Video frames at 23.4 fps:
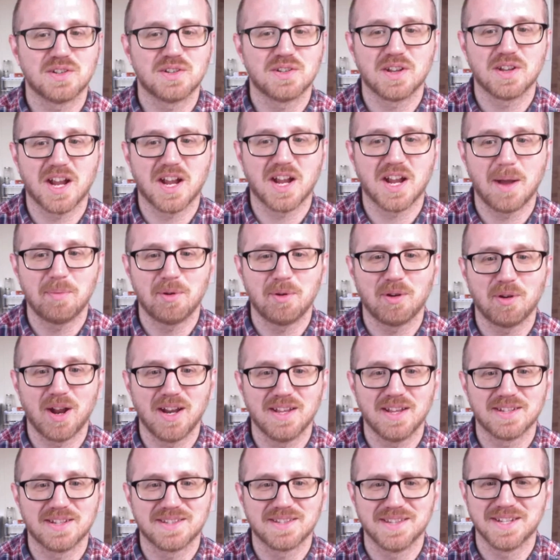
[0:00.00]
the
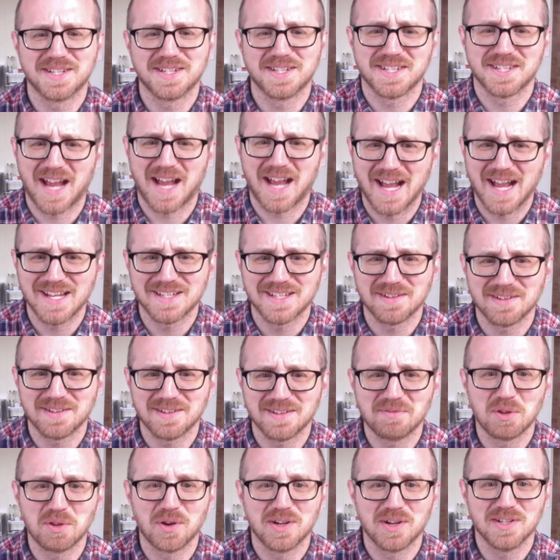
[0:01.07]
copyright is the size of
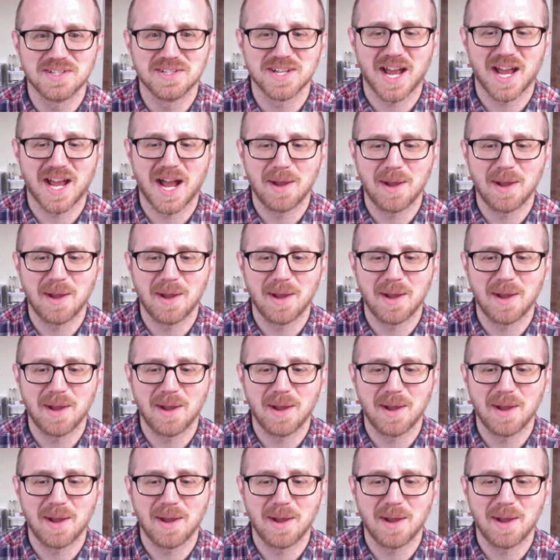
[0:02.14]
the words.